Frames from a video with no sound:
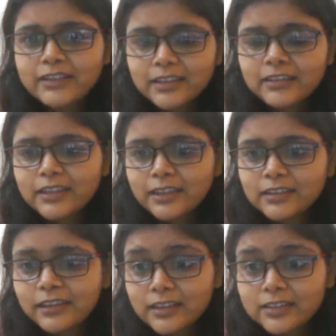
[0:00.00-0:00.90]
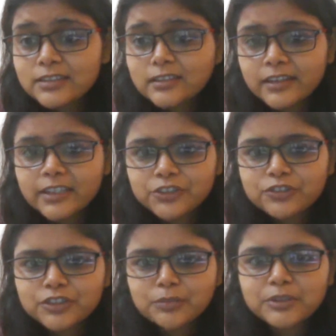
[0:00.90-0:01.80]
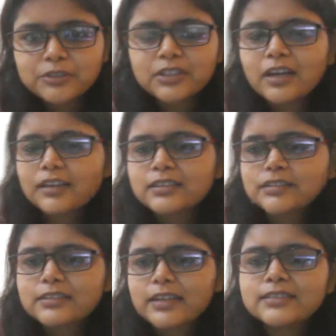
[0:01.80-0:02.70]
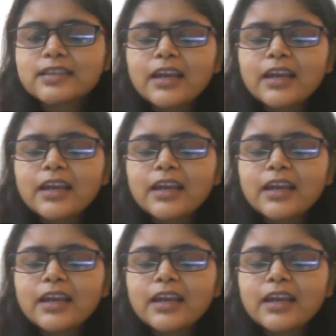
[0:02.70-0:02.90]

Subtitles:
there is a relationship between art and science.